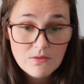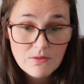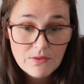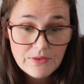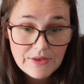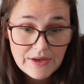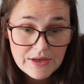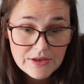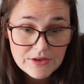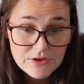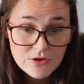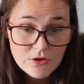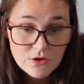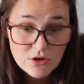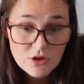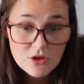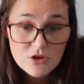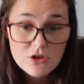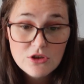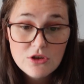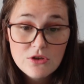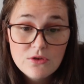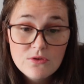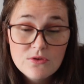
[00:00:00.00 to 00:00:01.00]
that you
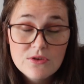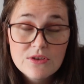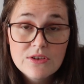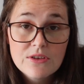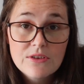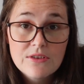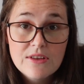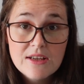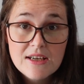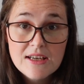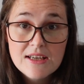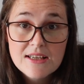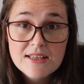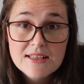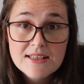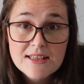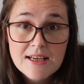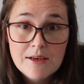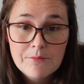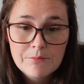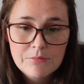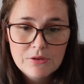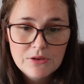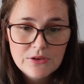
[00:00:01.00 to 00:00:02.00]
can use these
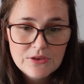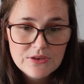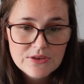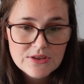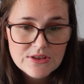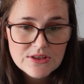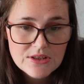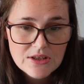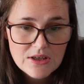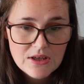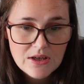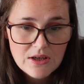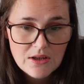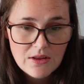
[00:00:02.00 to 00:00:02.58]
samplers.